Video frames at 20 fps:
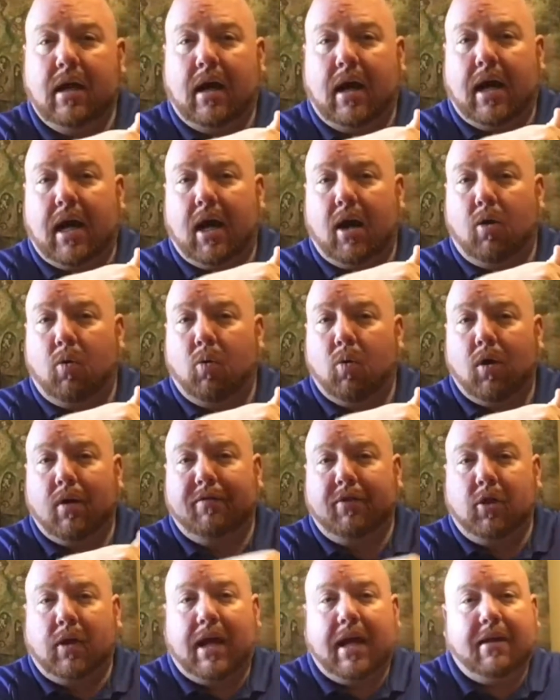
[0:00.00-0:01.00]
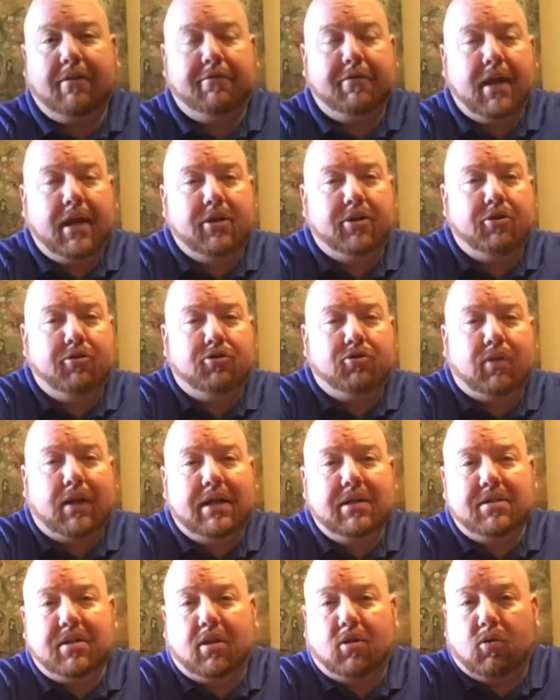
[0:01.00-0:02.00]
or if you can't find two
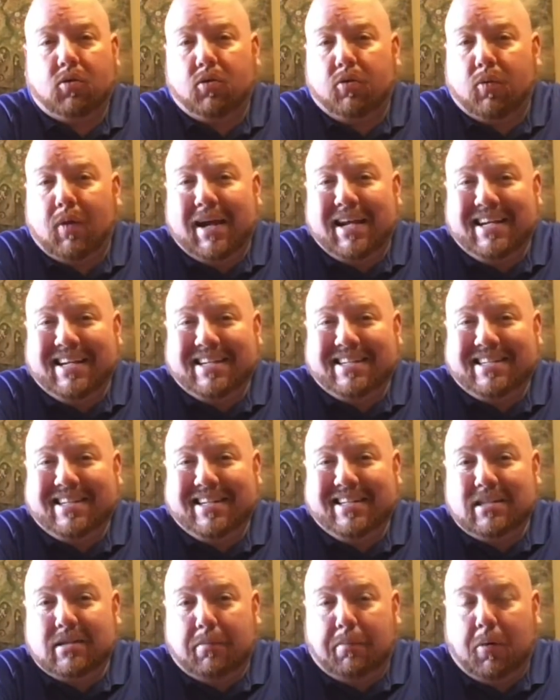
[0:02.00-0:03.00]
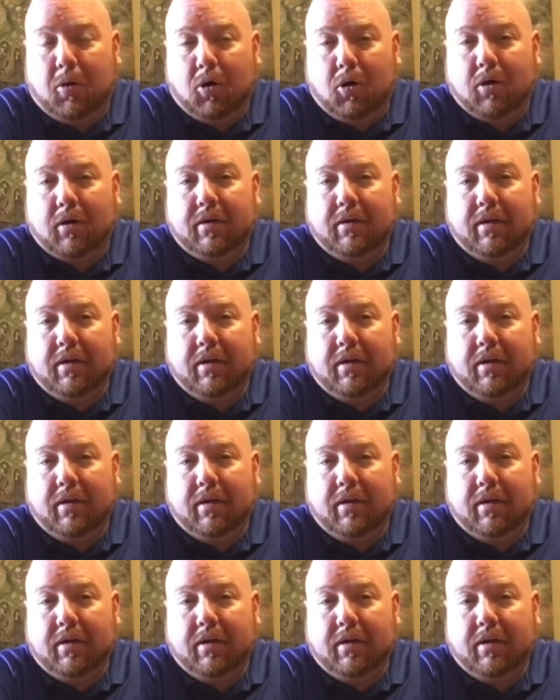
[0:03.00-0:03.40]
trees that are the right distance apart